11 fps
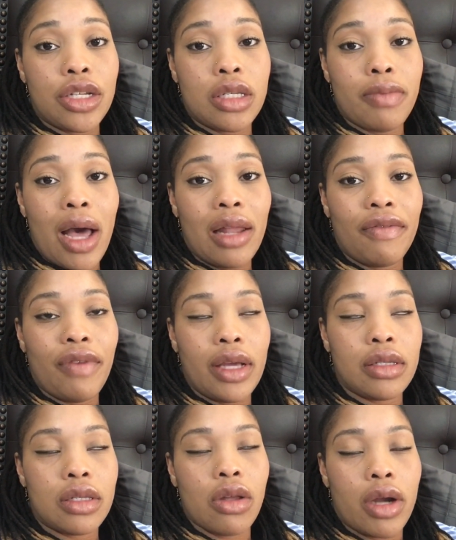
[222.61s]
A smiling face
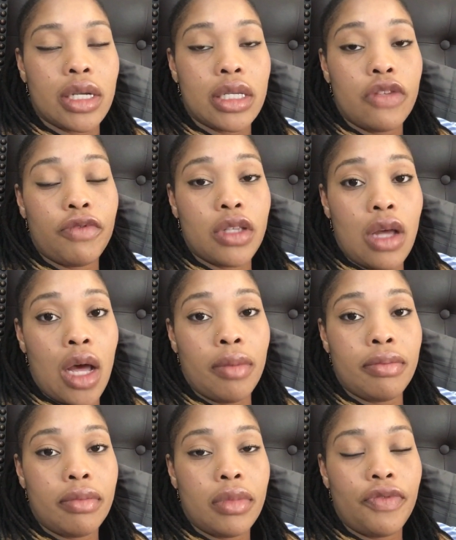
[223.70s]
starts to
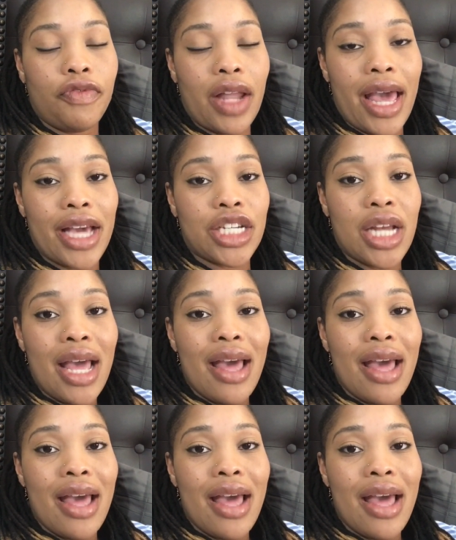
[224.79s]
flash.